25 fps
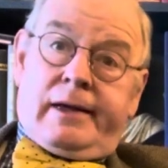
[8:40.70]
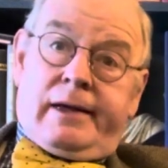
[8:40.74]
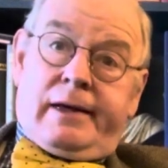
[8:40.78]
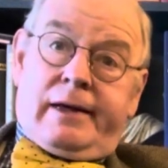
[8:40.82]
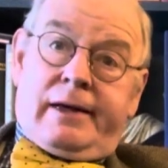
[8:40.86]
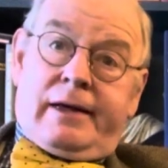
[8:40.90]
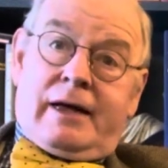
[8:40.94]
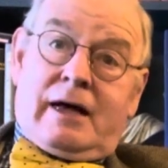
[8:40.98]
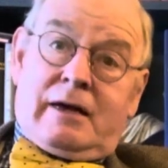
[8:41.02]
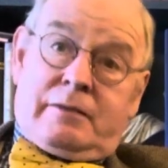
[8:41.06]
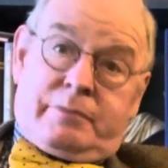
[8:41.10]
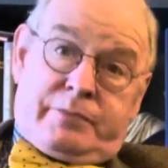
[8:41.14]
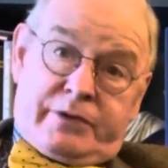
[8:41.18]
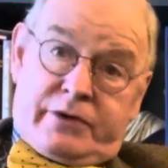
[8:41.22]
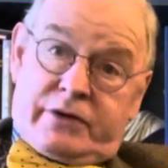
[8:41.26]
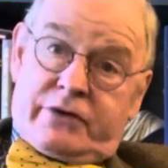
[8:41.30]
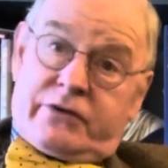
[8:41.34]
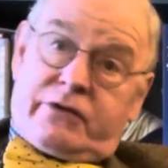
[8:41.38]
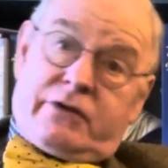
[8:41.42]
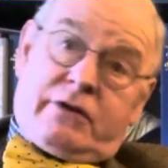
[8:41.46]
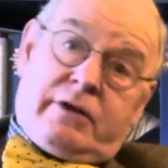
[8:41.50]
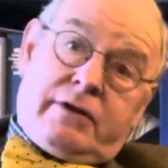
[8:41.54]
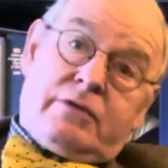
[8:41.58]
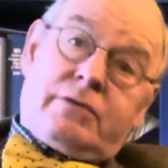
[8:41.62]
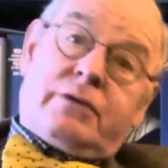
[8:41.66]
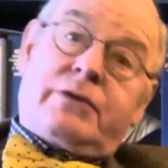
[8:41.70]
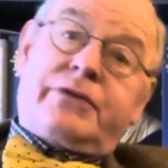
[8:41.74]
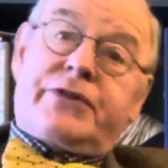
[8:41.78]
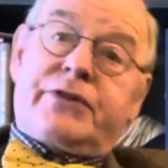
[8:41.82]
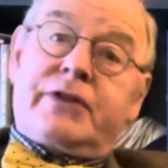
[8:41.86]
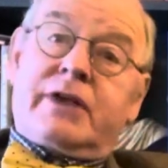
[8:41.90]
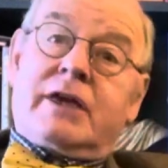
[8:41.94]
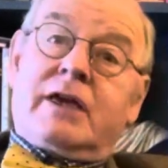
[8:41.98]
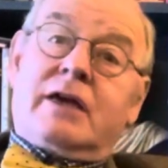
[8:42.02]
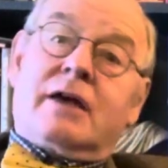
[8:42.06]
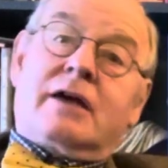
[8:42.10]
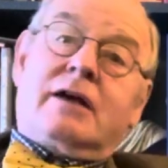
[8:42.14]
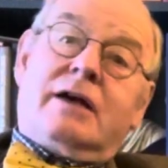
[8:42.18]
I personally don't
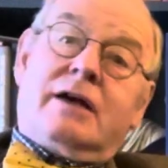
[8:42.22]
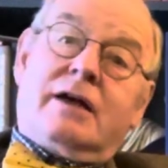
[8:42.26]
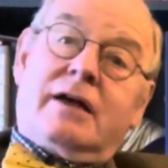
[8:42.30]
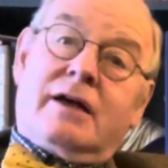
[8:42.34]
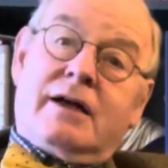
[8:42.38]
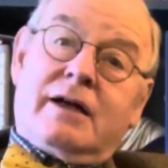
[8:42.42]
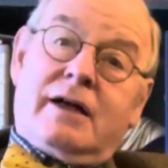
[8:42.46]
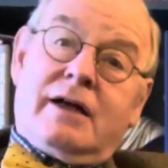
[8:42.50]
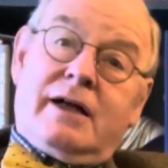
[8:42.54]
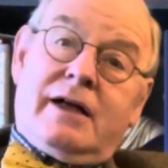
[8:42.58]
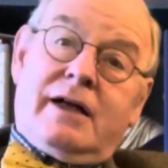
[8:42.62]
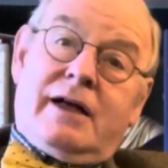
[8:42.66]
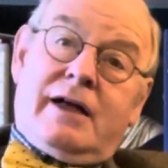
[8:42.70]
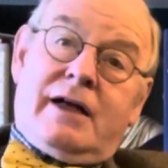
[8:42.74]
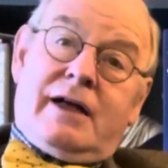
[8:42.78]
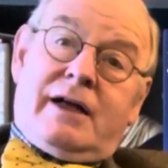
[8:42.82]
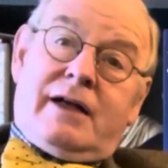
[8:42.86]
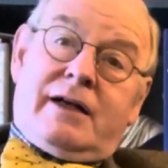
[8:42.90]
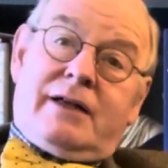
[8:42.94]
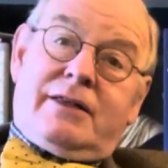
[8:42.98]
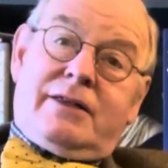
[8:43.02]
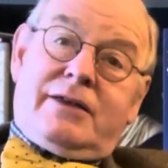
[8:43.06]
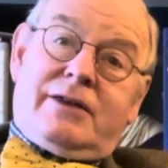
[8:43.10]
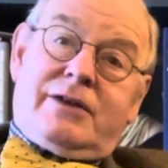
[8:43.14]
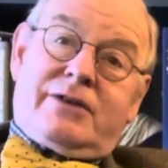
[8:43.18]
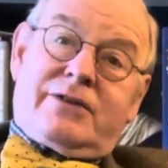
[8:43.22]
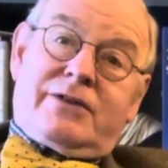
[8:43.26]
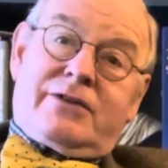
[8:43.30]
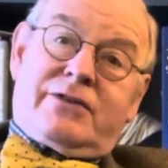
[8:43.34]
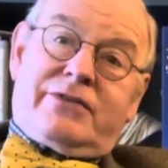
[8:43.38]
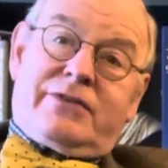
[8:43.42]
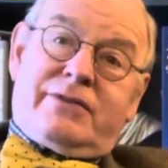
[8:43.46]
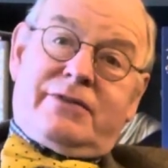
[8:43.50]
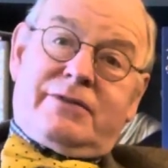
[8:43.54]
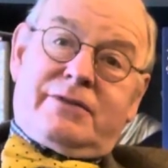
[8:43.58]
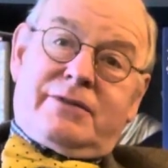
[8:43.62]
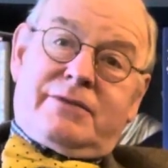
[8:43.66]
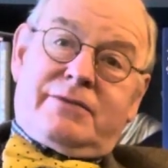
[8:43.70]
think that
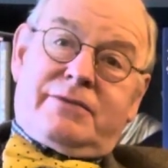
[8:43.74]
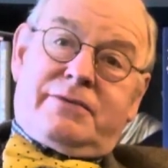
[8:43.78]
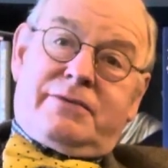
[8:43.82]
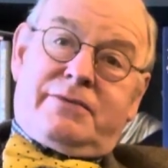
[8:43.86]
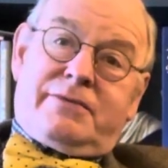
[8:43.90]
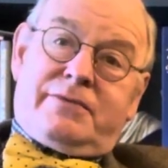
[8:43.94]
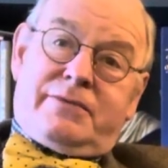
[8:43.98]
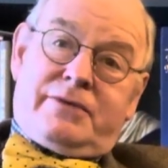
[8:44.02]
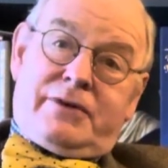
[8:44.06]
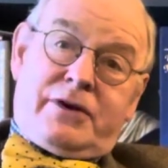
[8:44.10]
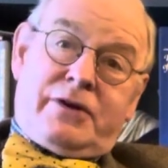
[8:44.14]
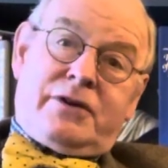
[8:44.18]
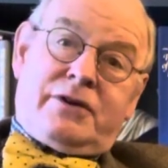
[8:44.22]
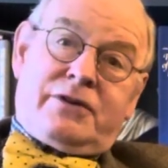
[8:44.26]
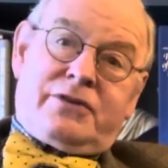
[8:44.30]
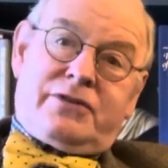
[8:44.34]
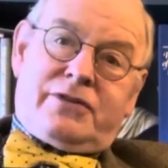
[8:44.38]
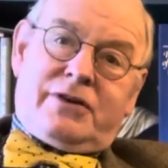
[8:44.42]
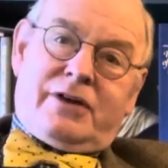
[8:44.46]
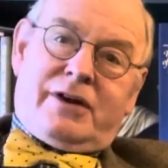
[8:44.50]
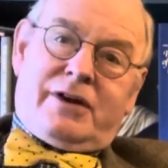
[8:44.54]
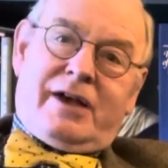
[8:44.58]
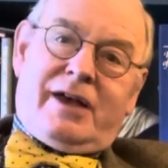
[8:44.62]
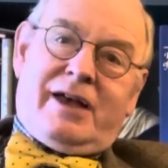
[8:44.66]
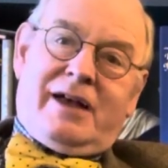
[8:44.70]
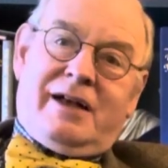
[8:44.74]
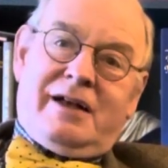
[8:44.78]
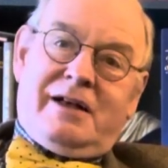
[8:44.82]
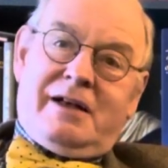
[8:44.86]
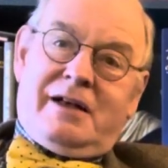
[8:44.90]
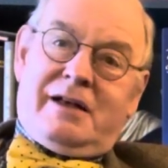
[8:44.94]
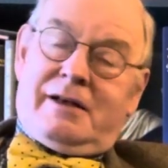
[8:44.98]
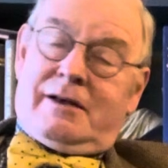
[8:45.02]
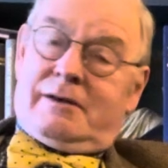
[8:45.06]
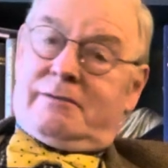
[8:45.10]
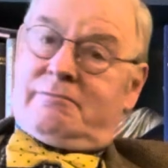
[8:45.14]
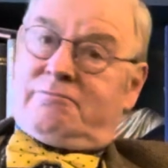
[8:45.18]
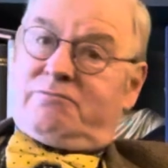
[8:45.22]
furniture,
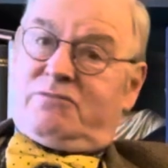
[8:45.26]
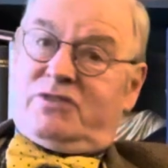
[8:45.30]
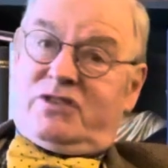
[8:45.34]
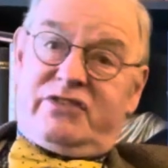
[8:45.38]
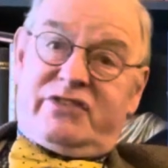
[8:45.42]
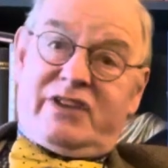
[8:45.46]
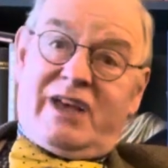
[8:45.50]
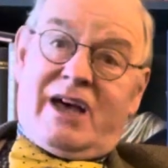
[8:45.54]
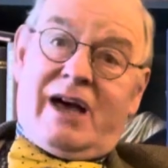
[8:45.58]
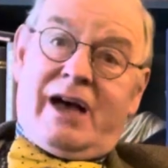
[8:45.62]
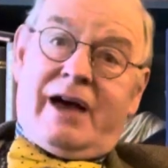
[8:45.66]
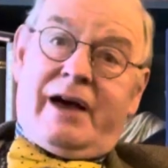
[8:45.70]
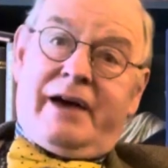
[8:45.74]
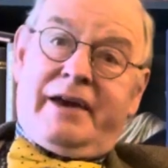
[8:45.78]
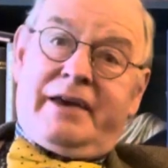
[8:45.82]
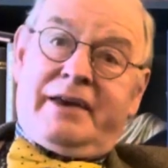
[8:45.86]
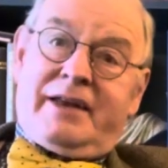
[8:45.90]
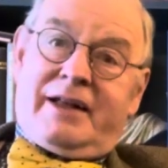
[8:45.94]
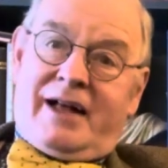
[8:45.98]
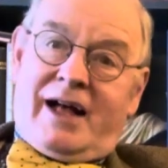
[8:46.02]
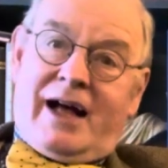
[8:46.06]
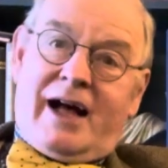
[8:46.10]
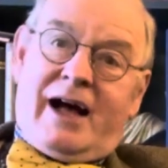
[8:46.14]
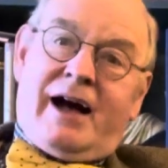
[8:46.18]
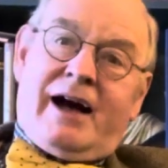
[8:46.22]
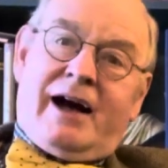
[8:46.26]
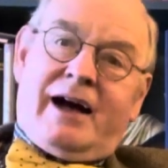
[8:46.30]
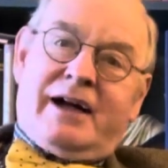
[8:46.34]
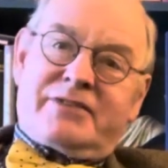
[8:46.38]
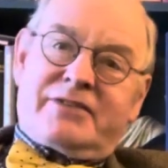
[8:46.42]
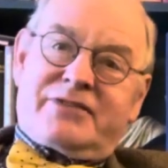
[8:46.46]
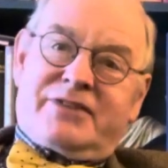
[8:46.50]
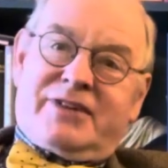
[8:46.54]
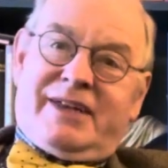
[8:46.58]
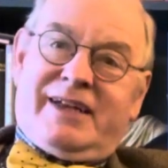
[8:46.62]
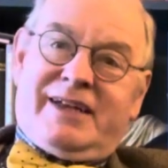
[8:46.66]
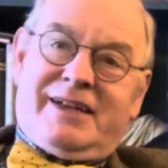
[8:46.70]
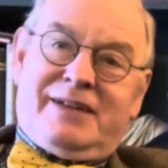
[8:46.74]
design,
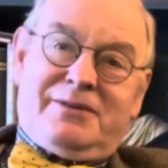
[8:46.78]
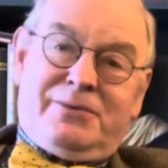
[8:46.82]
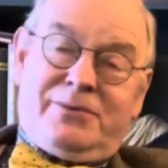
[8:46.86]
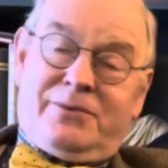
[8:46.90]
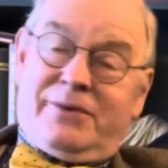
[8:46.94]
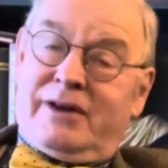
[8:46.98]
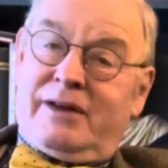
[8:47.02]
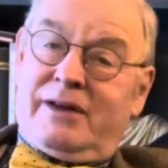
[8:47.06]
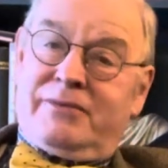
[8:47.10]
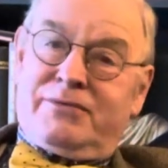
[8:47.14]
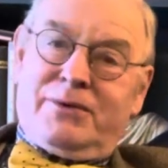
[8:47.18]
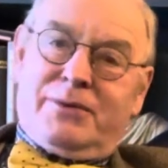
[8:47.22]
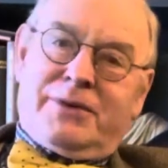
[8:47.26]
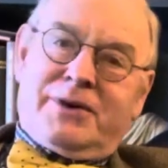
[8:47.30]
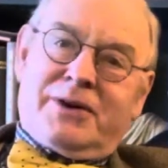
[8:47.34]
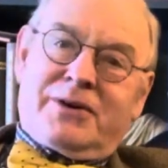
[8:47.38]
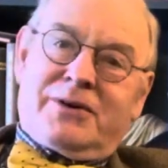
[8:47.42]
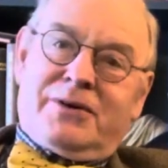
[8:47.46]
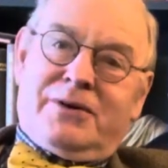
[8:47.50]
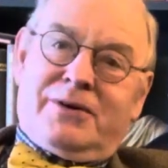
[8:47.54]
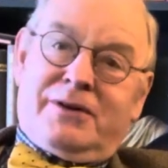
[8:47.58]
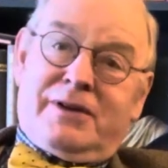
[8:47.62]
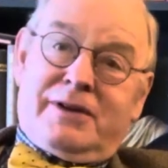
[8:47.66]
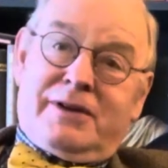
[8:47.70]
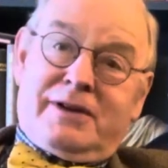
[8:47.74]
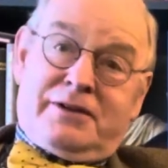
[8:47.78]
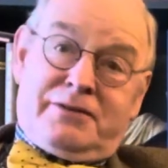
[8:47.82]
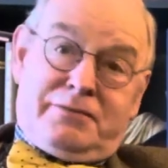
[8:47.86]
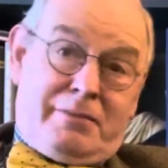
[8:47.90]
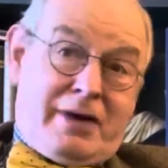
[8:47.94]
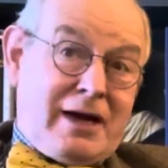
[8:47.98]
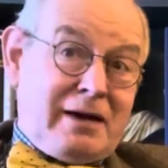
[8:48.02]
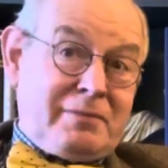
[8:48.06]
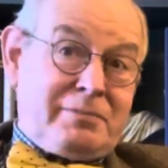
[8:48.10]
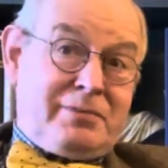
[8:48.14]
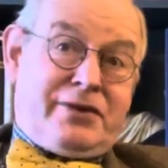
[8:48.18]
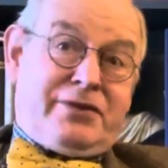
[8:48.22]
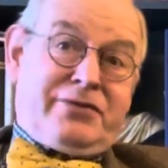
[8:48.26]
art, whatever you want to call it,
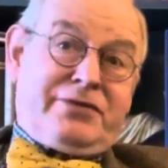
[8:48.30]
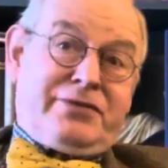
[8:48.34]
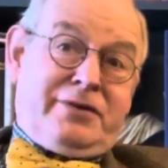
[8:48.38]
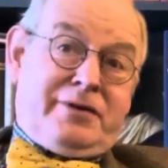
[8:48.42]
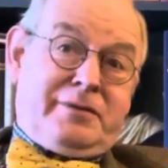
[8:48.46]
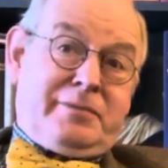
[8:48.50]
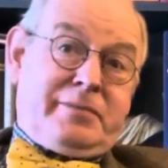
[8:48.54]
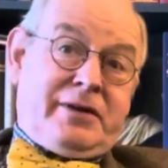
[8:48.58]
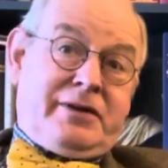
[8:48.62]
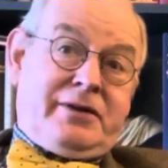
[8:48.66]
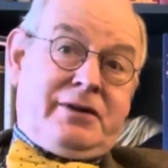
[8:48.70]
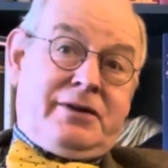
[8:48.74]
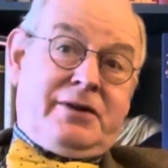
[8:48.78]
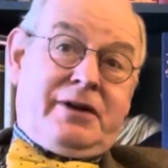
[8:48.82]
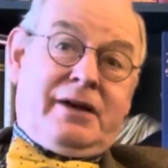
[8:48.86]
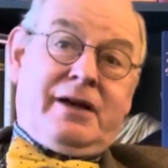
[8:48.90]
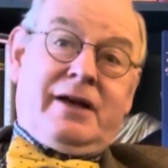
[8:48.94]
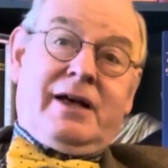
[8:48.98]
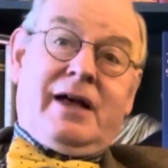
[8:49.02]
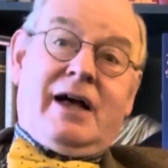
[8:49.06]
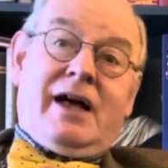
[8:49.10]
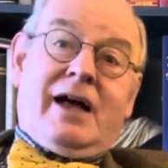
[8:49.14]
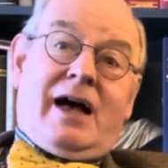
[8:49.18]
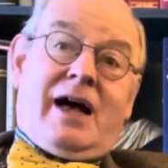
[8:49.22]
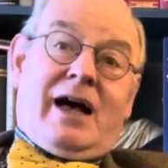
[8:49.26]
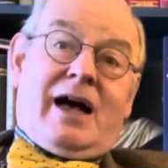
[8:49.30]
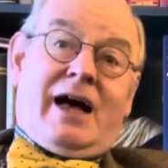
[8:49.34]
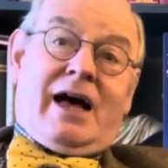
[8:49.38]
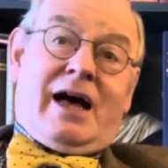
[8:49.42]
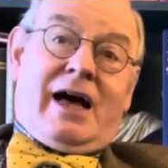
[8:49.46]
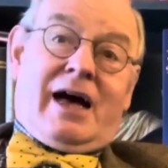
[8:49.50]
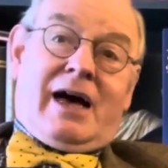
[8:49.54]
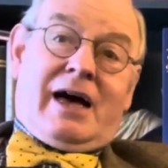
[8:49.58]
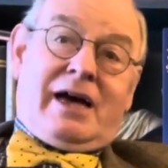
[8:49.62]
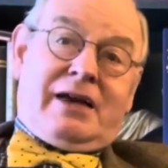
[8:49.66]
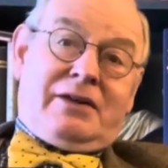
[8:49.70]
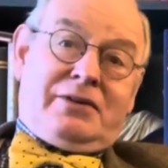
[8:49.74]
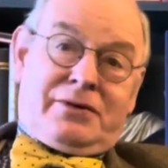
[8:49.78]
my personal opinion,
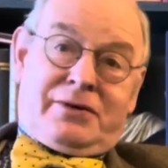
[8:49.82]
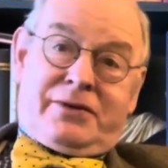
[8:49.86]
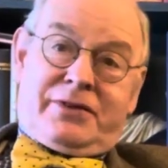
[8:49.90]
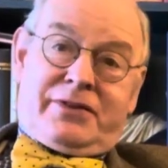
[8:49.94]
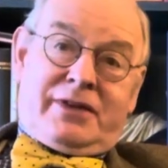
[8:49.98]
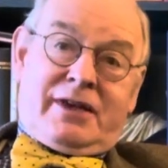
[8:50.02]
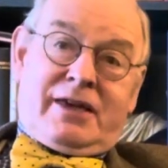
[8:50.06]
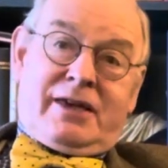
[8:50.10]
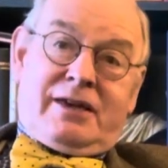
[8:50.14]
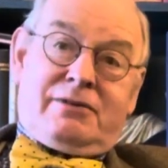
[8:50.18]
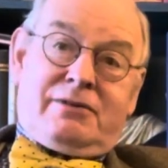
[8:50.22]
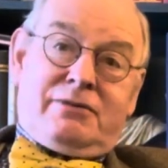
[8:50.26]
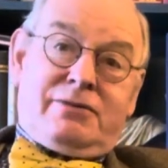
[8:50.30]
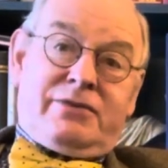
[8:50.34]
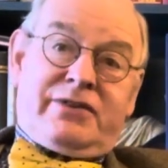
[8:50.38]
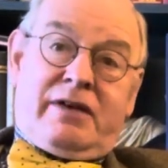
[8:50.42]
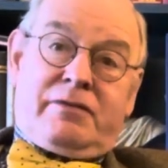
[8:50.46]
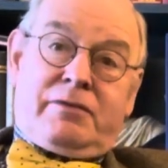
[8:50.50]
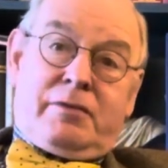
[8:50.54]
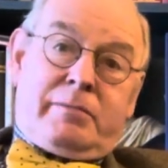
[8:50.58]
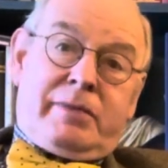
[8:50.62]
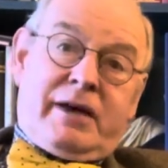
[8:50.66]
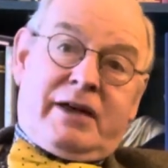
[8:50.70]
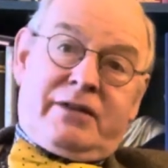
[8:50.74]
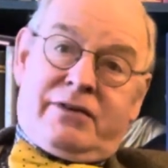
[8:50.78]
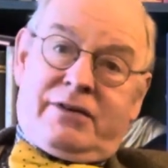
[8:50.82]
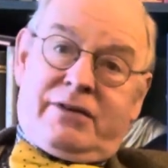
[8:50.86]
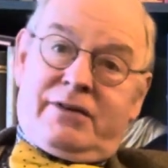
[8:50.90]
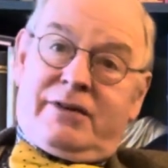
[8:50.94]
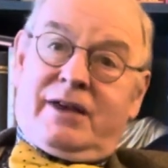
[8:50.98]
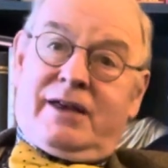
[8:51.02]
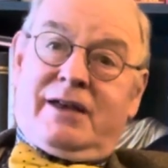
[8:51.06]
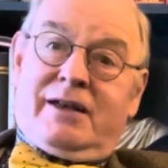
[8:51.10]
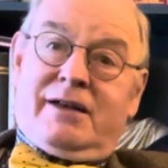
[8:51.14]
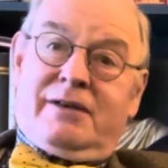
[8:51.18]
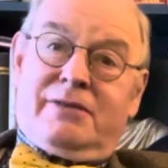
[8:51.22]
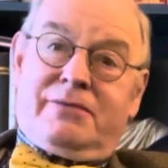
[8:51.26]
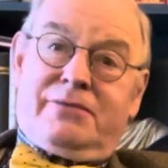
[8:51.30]
I don't think it was ever bettered
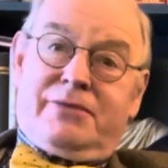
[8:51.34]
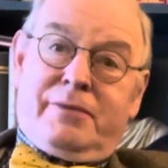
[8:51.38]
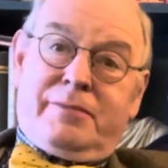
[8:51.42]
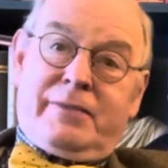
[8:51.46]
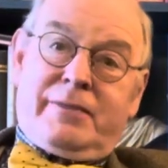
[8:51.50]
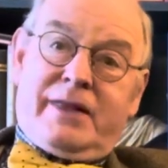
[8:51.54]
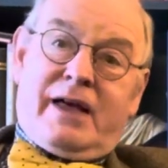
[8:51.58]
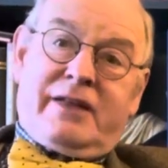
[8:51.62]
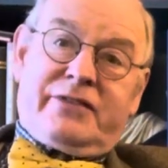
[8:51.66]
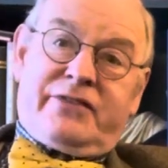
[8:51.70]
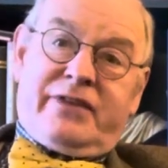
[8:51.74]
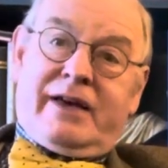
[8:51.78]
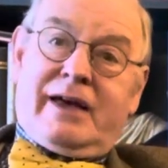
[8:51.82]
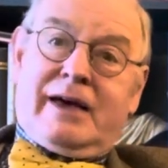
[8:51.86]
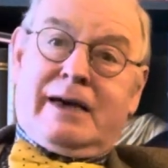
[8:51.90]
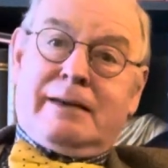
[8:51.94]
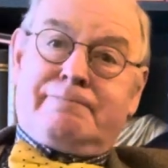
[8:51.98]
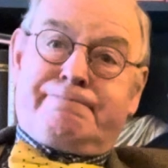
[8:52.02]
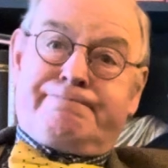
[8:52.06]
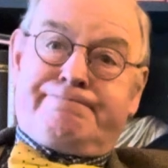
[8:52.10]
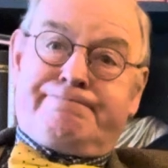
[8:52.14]
from that time.